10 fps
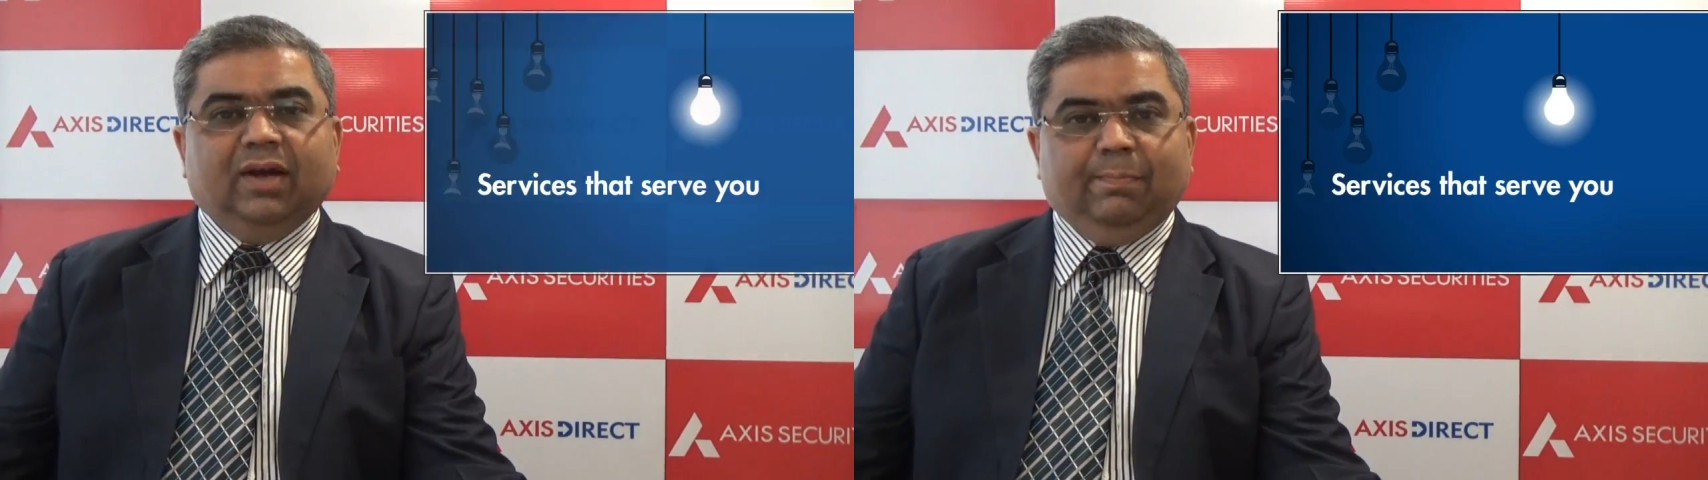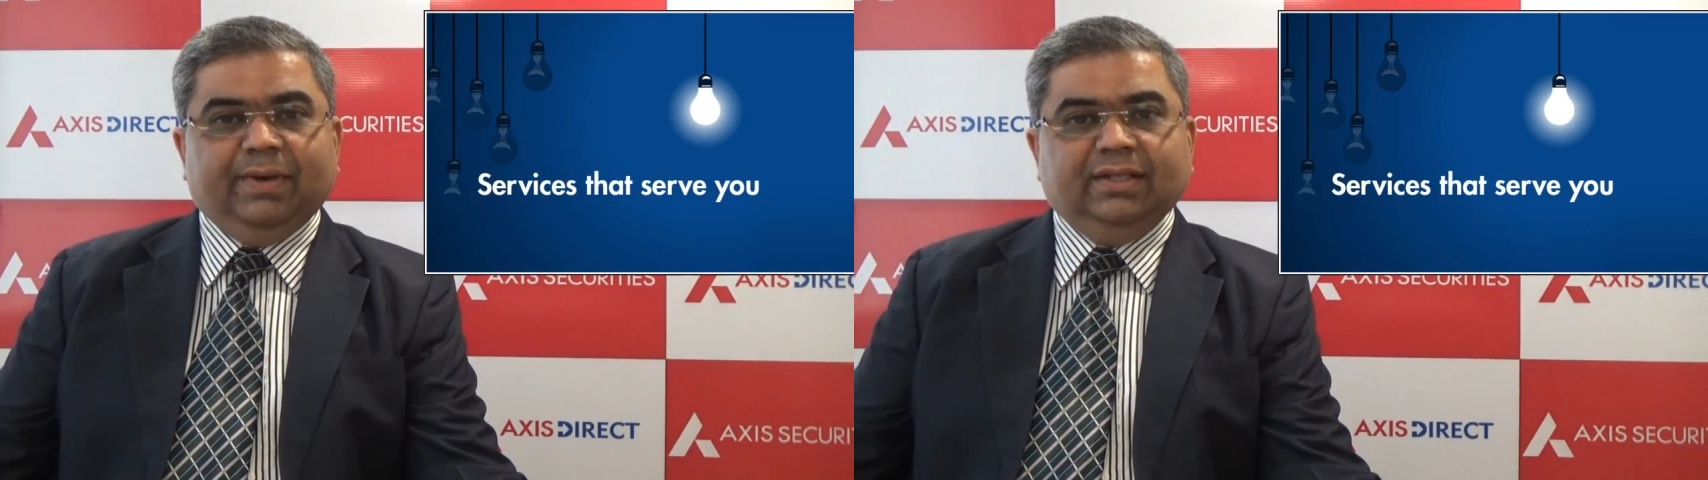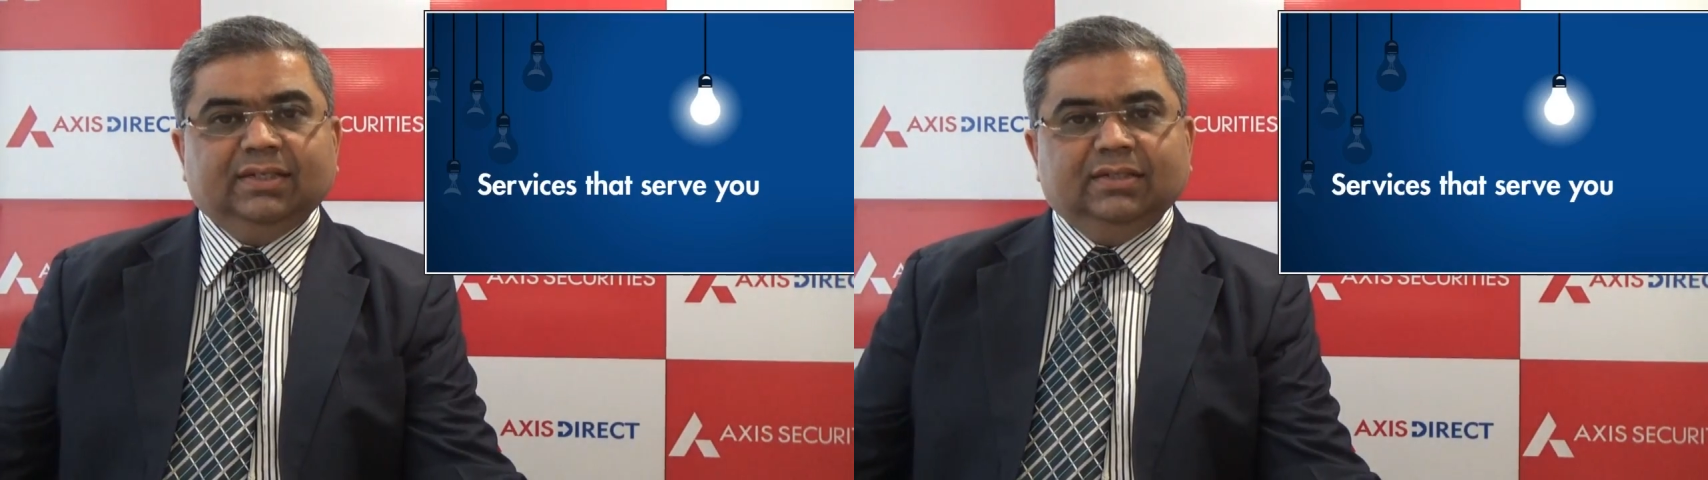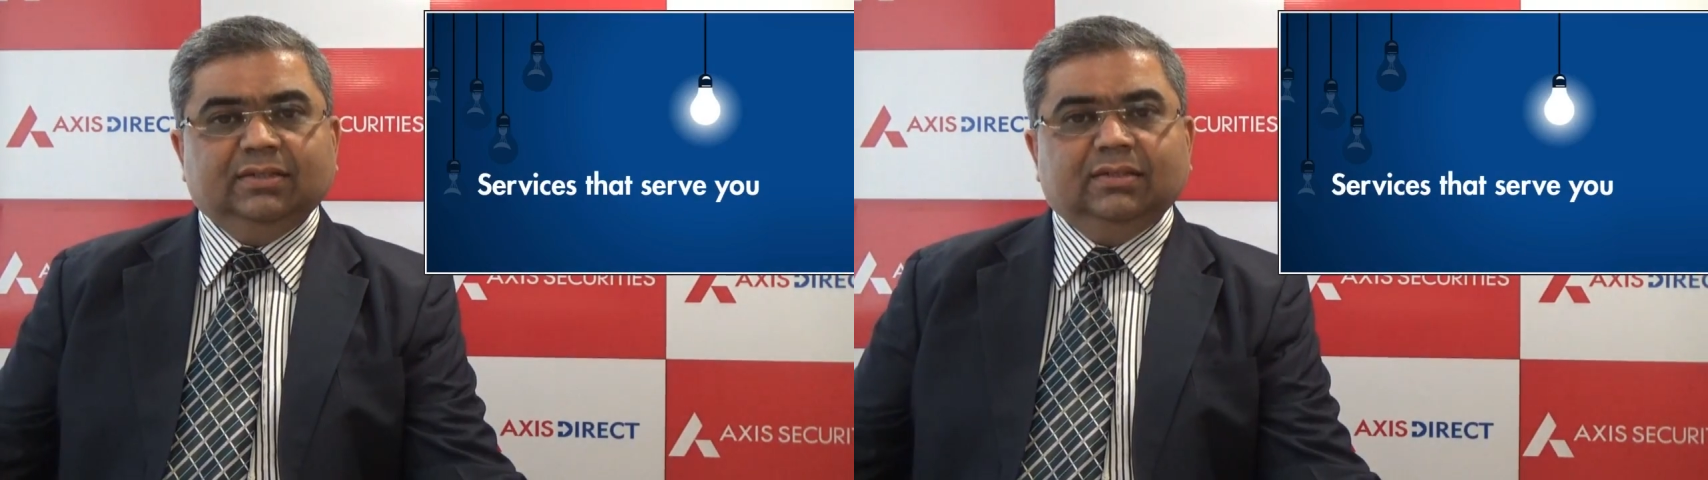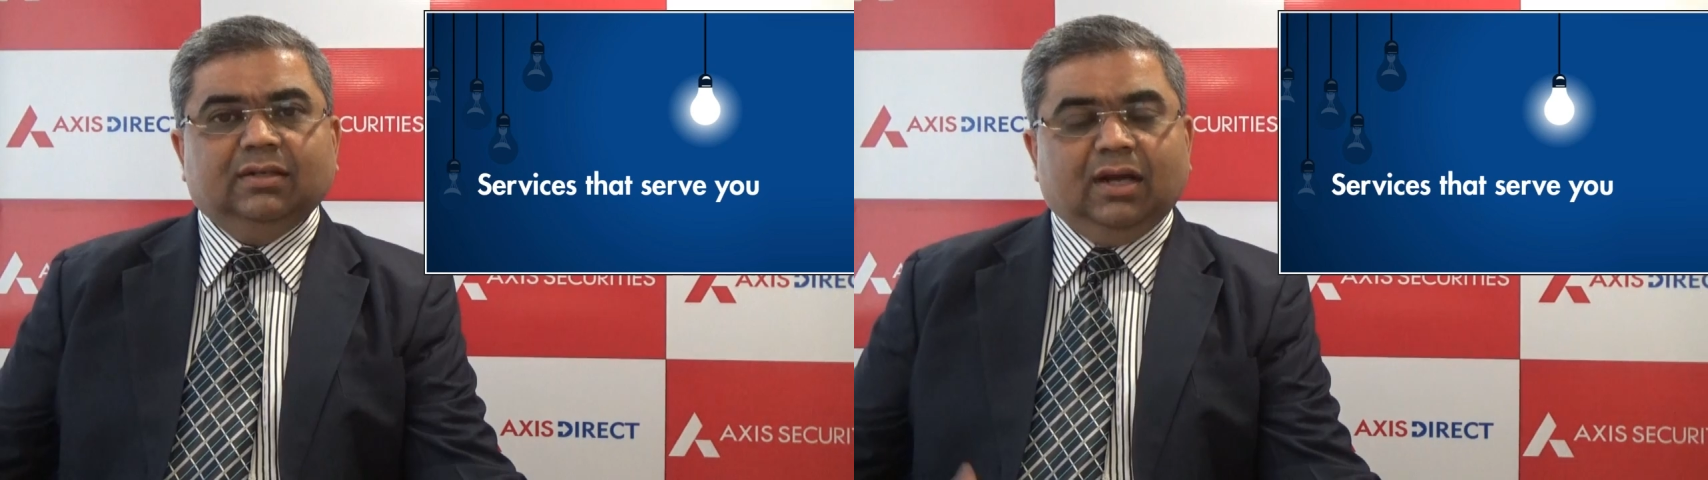
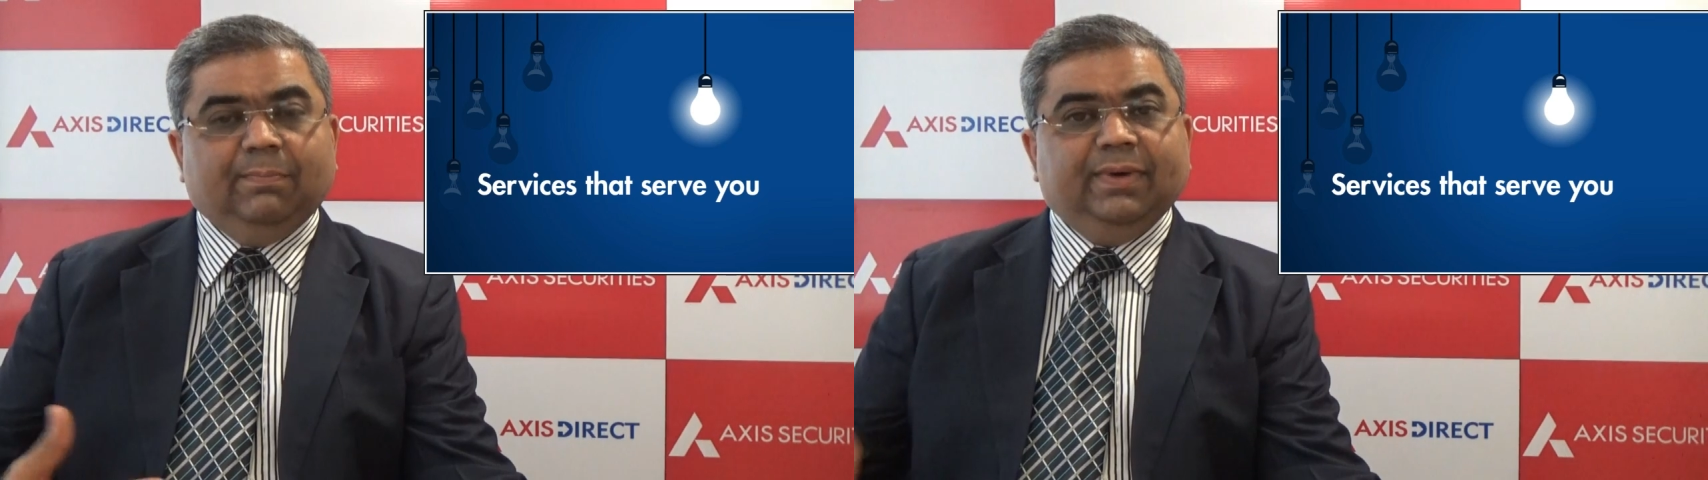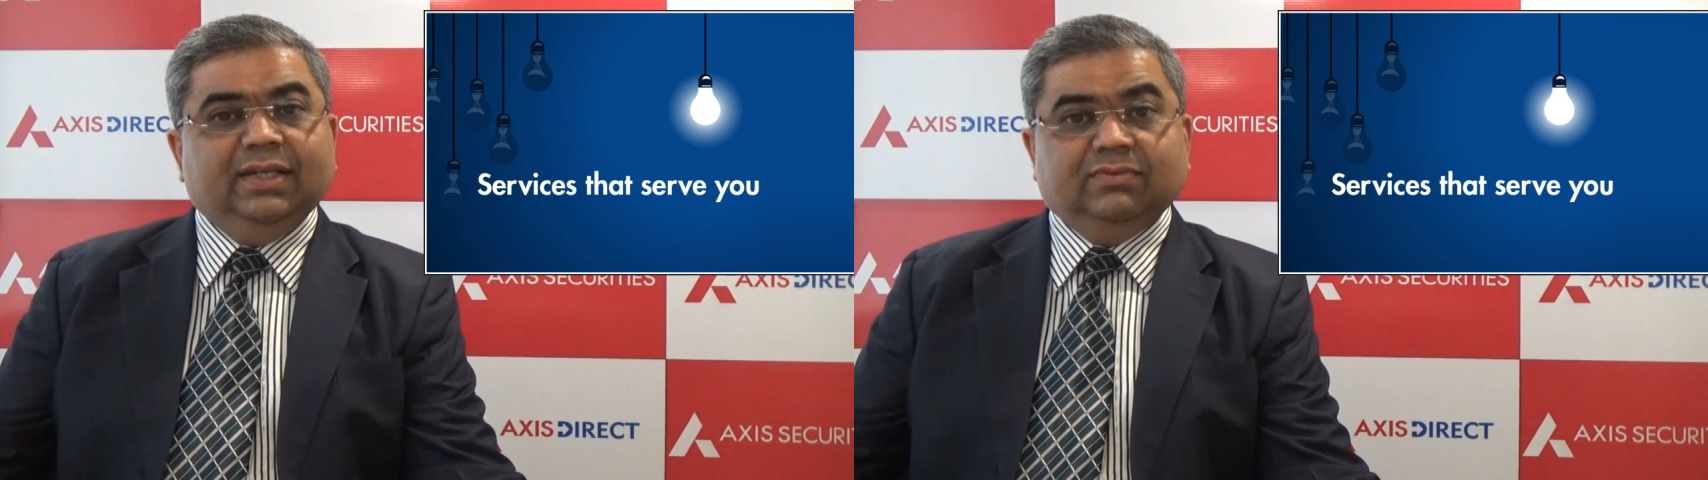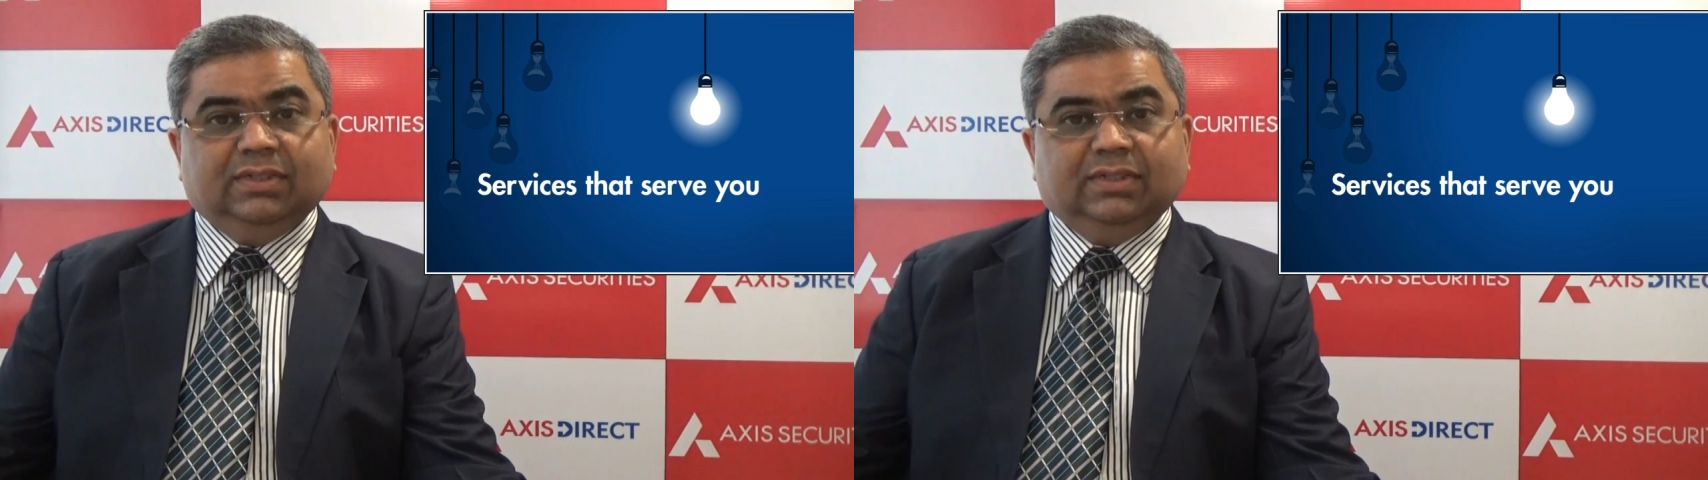companies